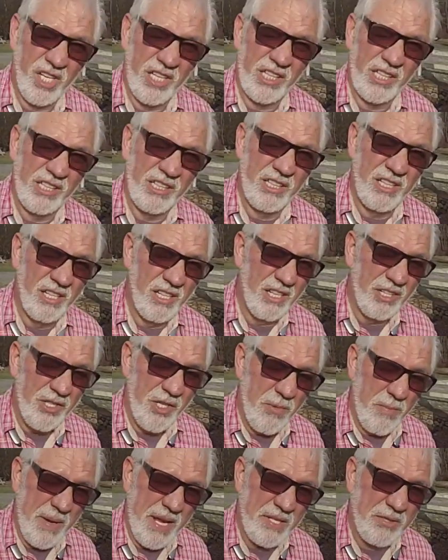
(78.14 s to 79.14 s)
want some internet.
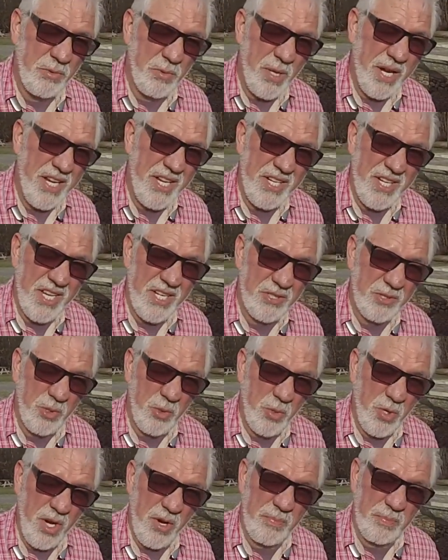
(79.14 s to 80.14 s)
You messed with it and that's
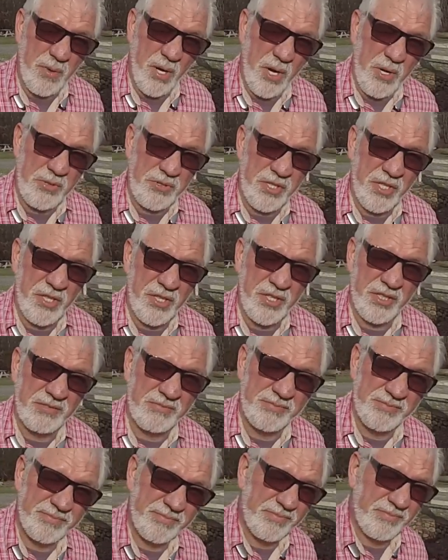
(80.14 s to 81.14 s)
tore up, Ross.
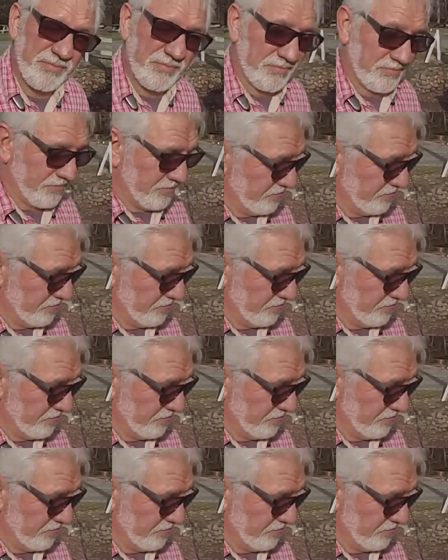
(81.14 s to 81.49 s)
Well, what do